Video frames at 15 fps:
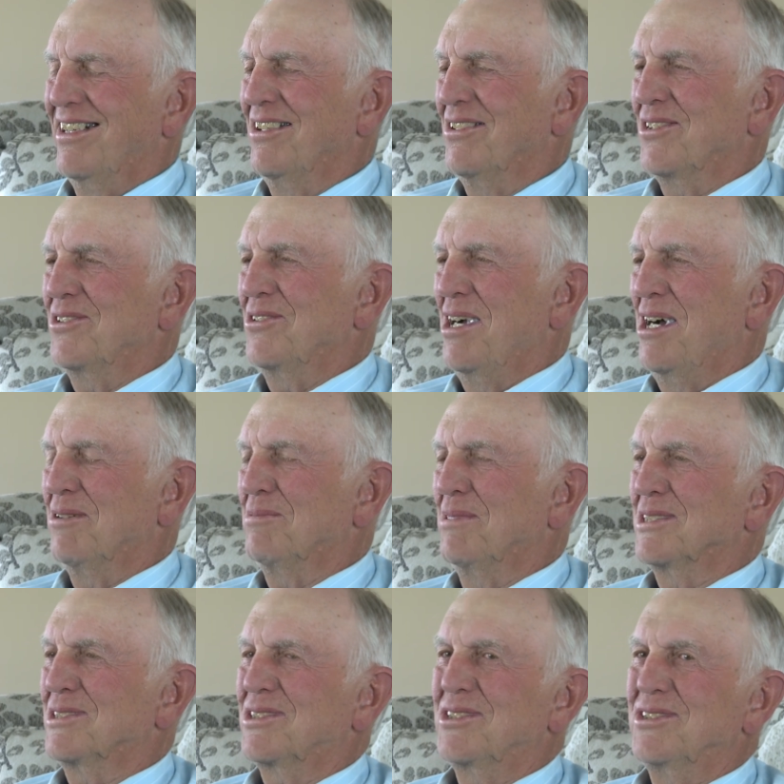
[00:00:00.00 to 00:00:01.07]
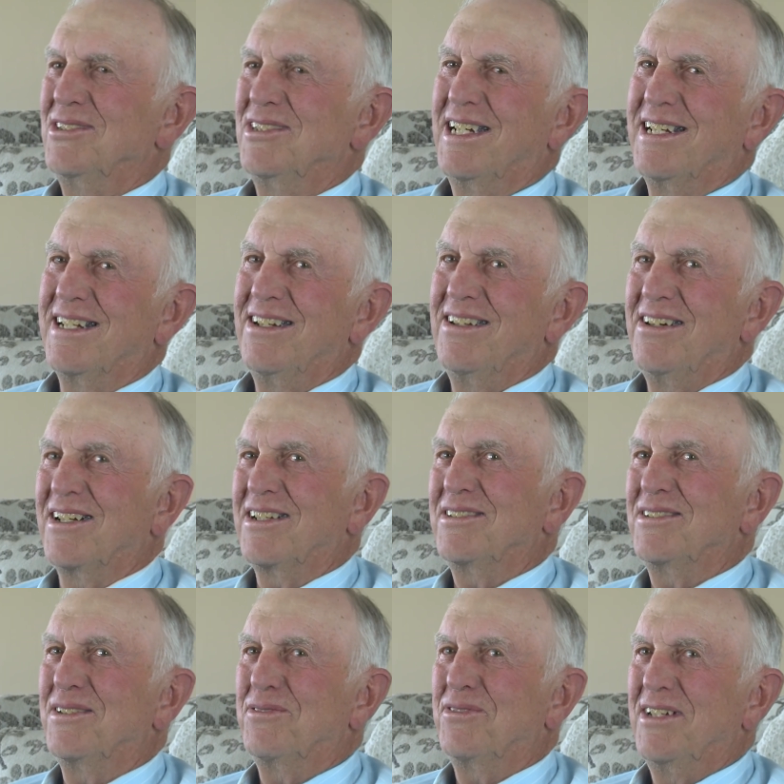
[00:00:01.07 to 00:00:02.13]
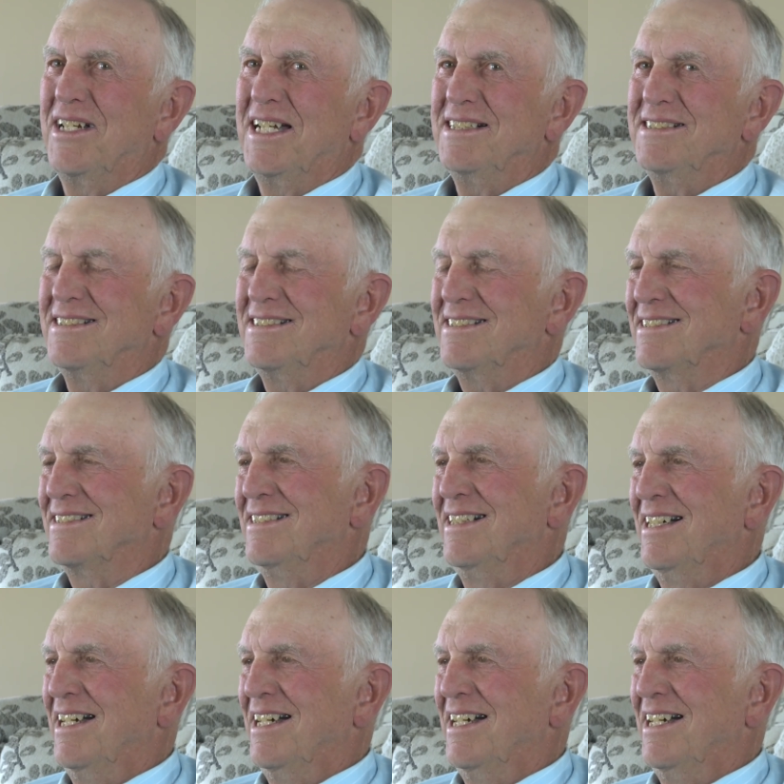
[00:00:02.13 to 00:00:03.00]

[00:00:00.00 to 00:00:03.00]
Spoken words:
throughout my school. I had a lot of good friends. And